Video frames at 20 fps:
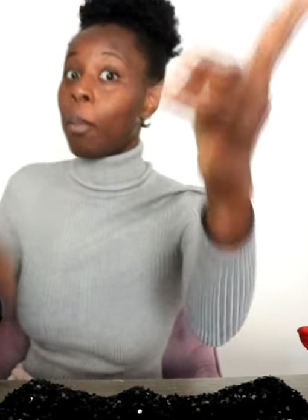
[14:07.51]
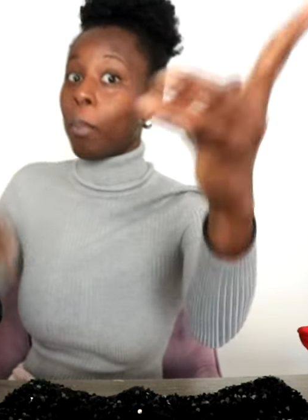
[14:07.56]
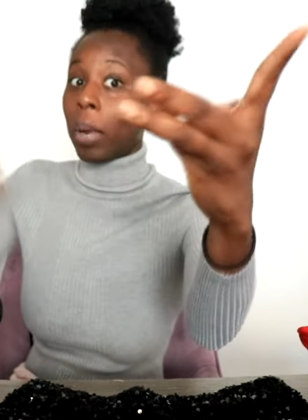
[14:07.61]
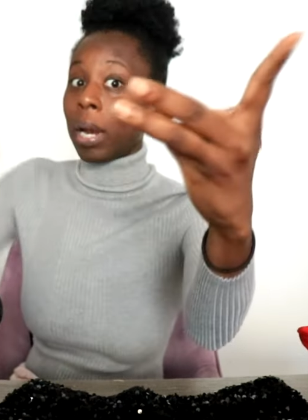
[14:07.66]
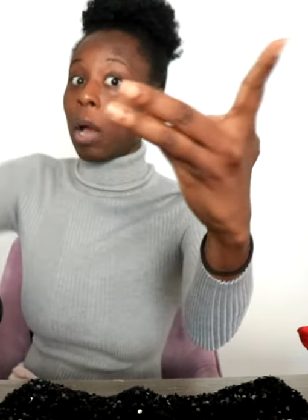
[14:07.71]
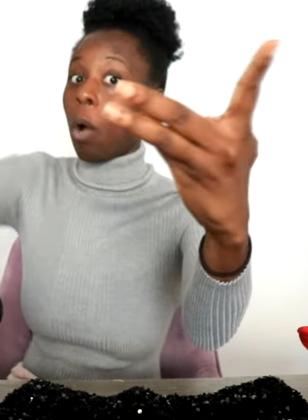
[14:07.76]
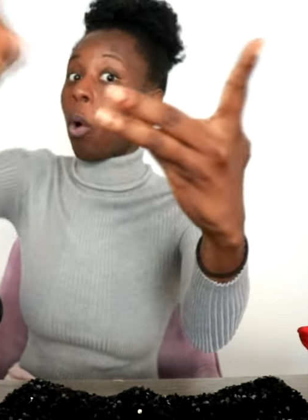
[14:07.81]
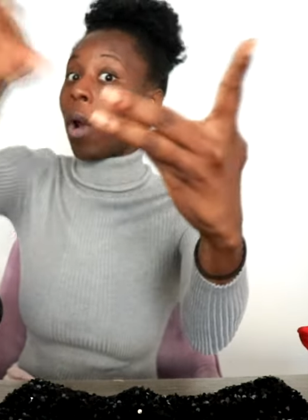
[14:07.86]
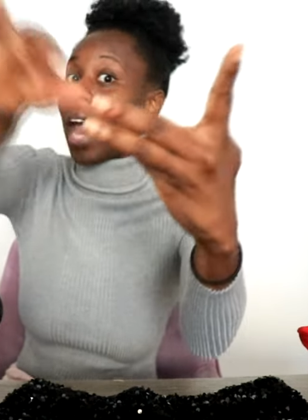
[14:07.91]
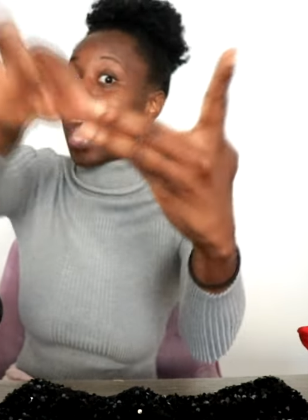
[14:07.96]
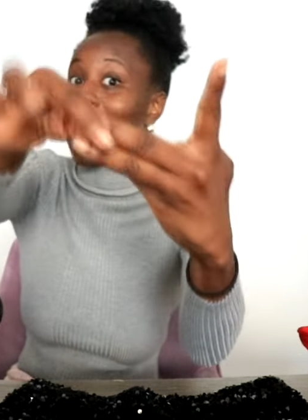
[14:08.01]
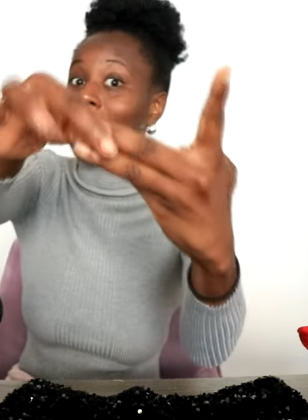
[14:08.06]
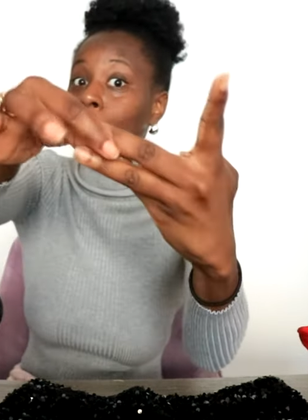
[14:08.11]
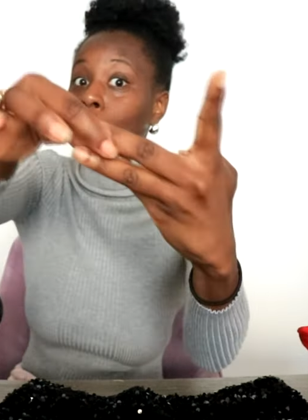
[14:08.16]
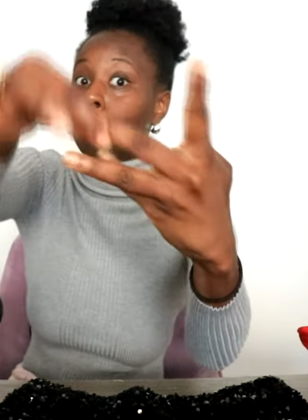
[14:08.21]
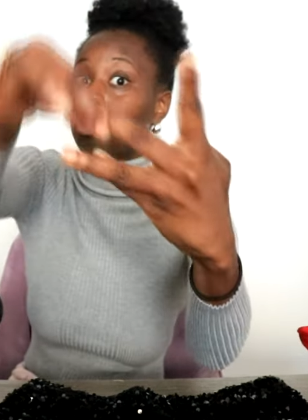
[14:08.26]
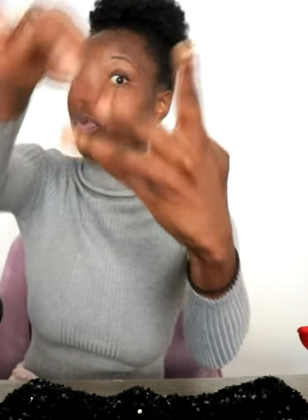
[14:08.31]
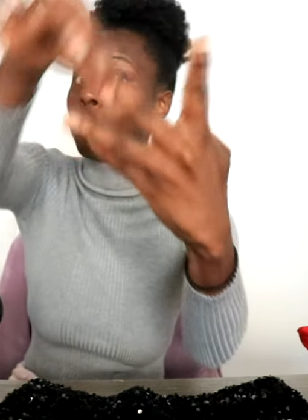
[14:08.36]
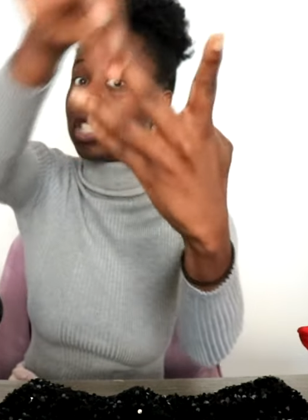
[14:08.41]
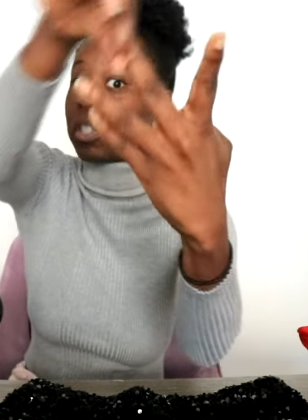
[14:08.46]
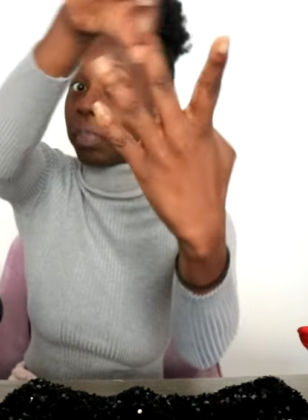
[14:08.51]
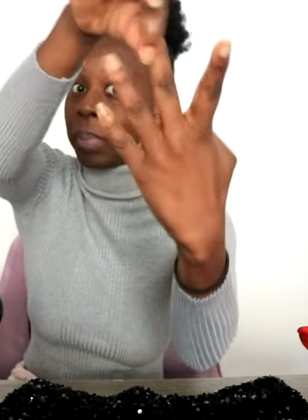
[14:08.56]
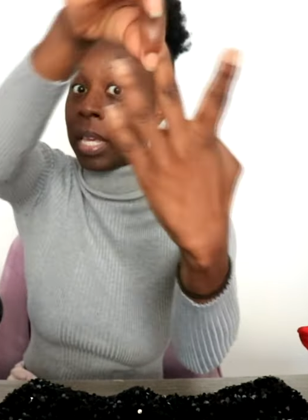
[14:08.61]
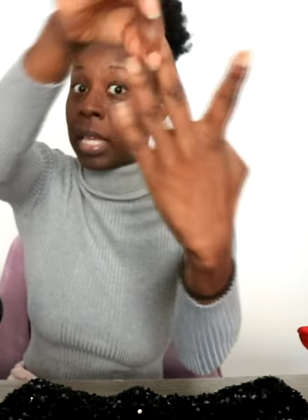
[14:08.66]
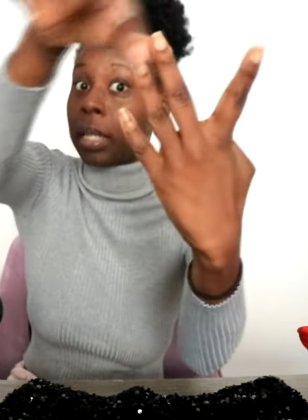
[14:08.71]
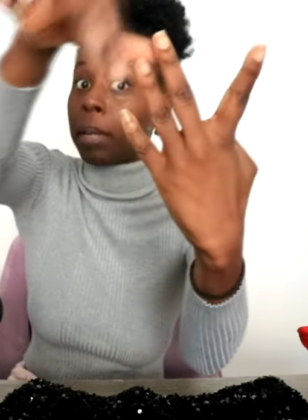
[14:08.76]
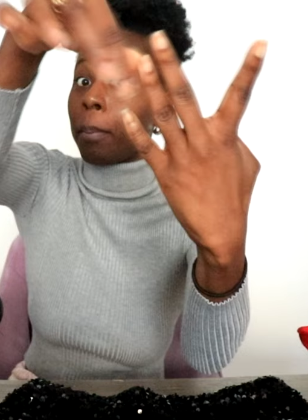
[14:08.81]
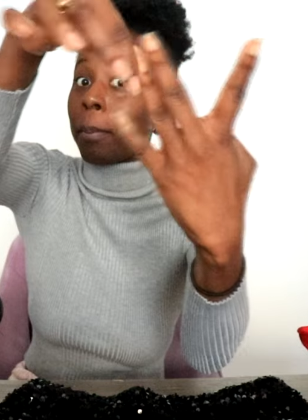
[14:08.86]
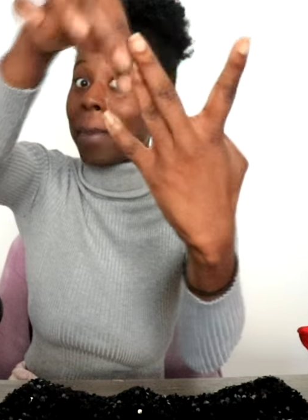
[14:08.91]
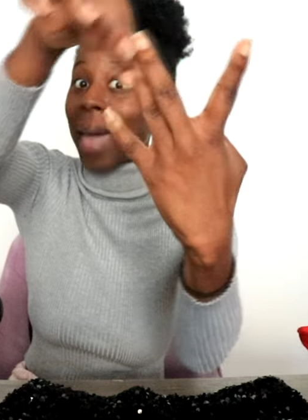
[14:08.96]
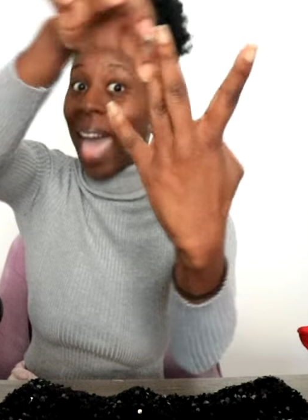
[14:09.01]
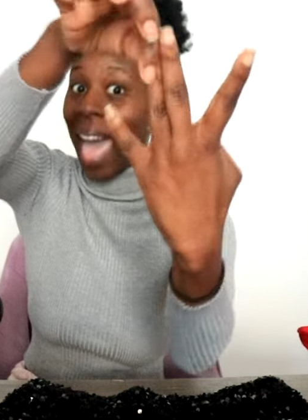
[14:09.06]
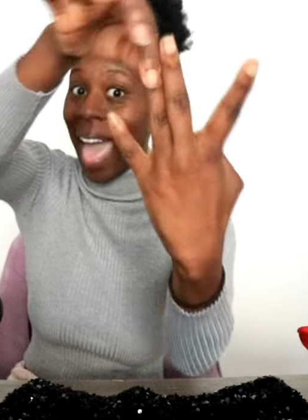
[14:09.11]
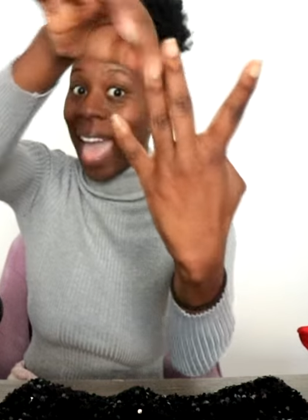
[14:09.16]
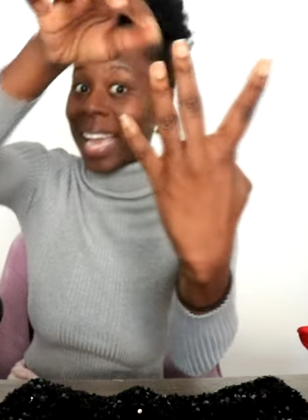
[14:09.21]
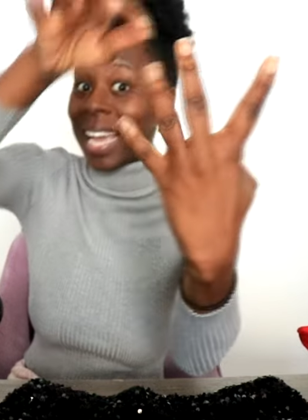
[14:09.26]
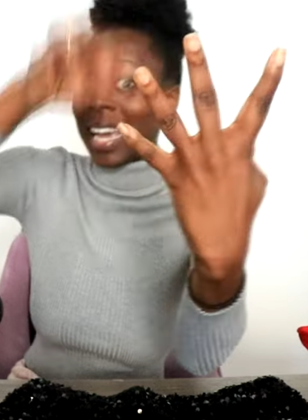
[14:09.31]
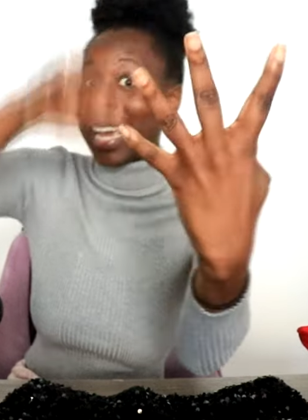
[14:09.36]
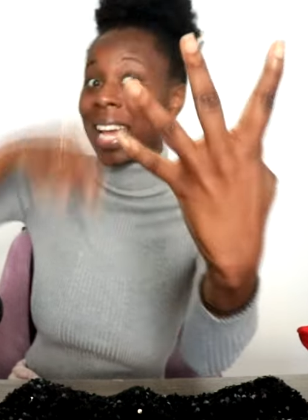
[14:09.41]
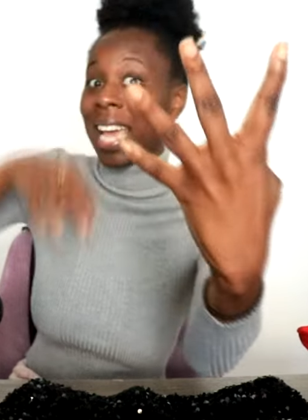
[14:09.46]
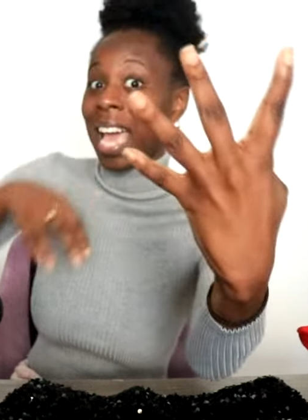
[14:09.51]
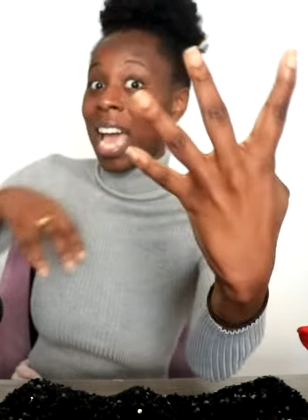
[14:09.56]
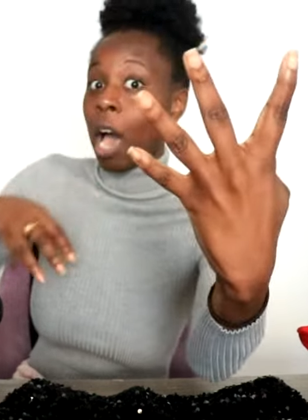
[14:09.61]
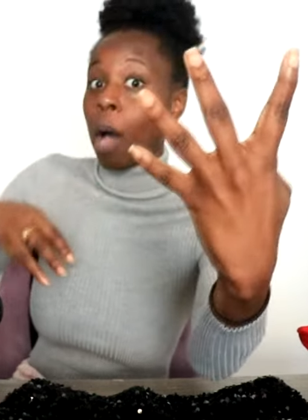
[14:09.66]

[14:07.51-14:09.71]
but all I had to do was peel them back.